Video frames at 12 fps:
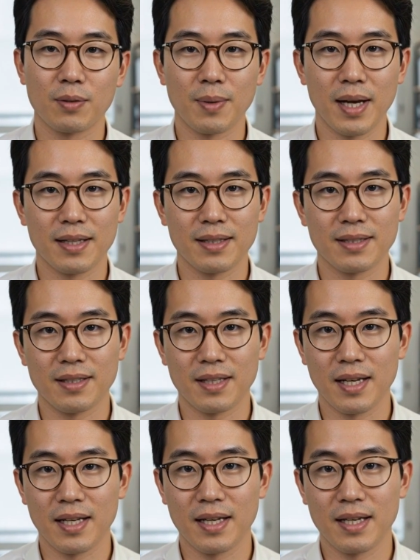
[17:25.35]
practice,
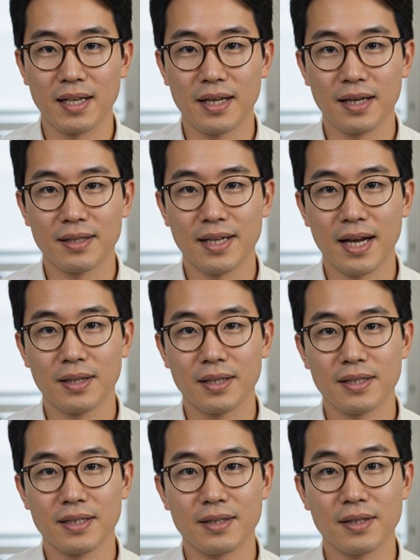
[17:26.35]
the
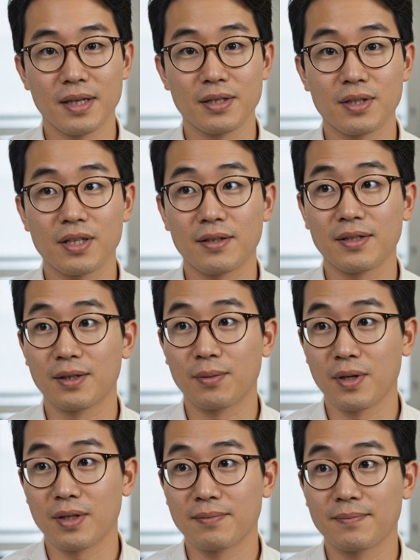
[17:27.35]
calculus does shift
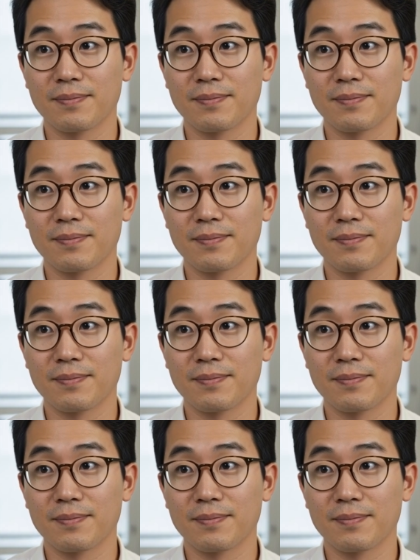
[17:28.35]
somewhat.